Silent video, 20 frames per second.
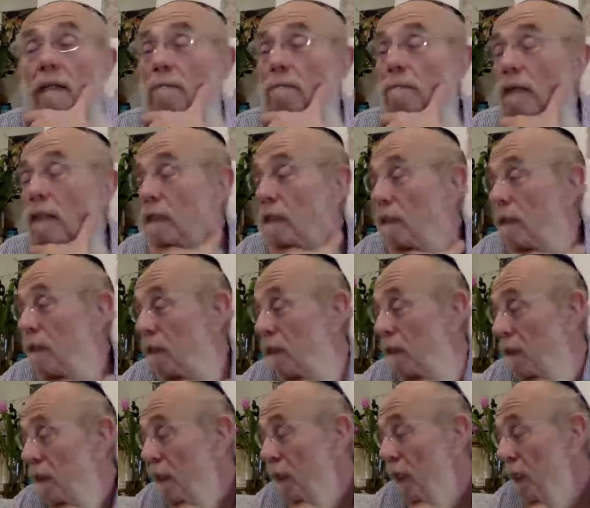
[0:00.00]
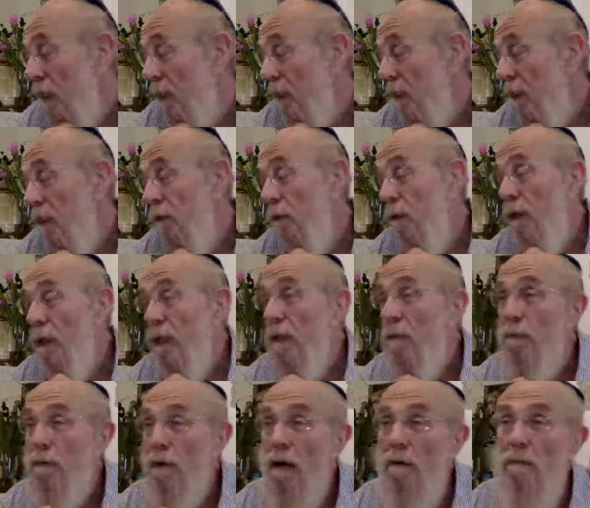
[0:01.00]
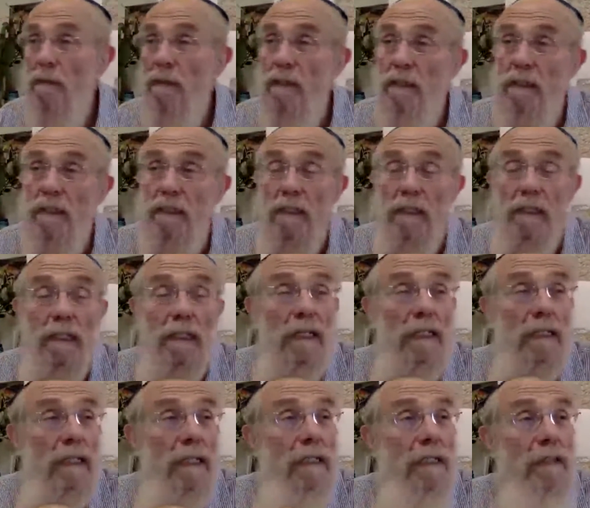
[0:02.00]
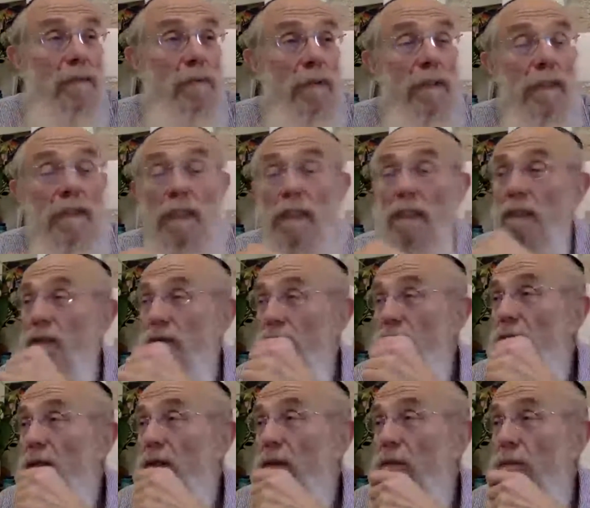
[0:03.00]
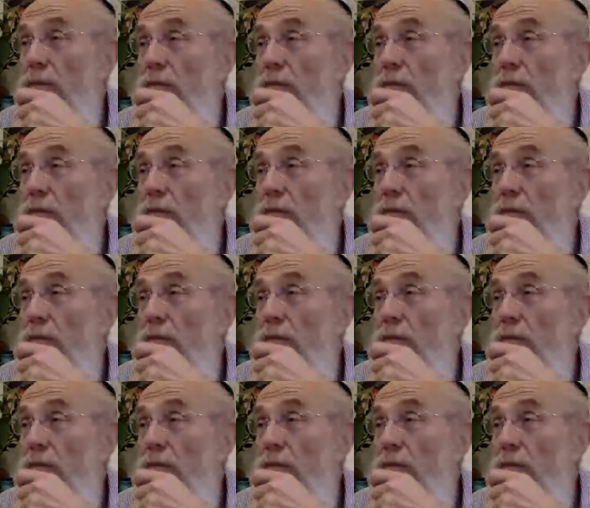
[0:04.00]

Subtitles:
But the king and the queen had promised that they wouldn't interfere.